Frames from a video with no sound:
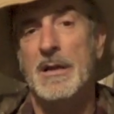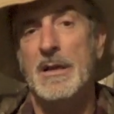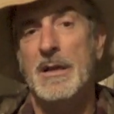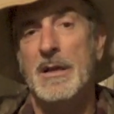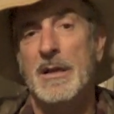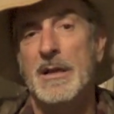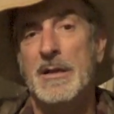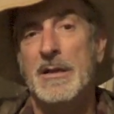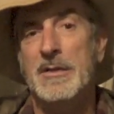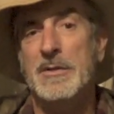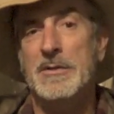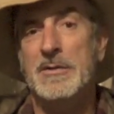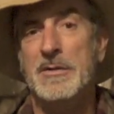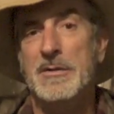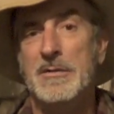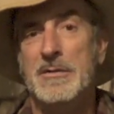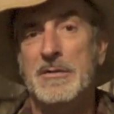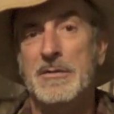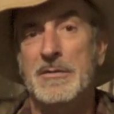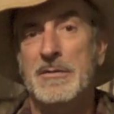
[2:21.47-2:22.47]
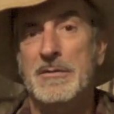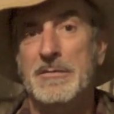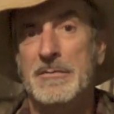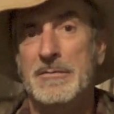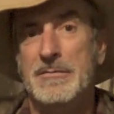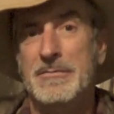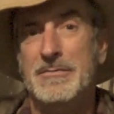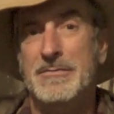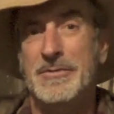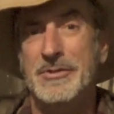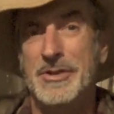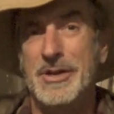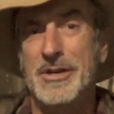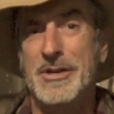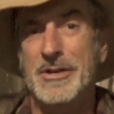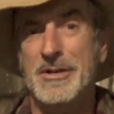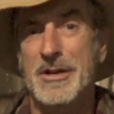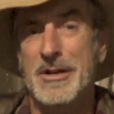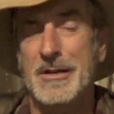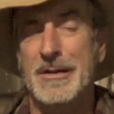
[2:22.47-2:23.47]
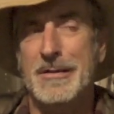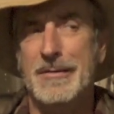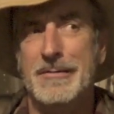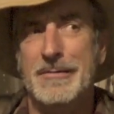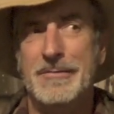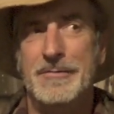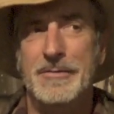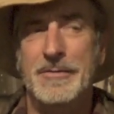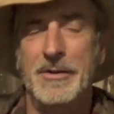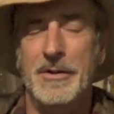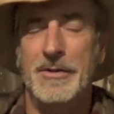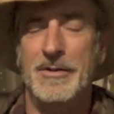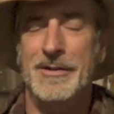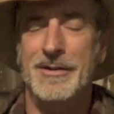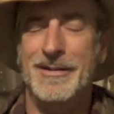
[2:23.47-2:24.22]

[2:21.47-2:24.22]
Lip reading: in his cheek there, so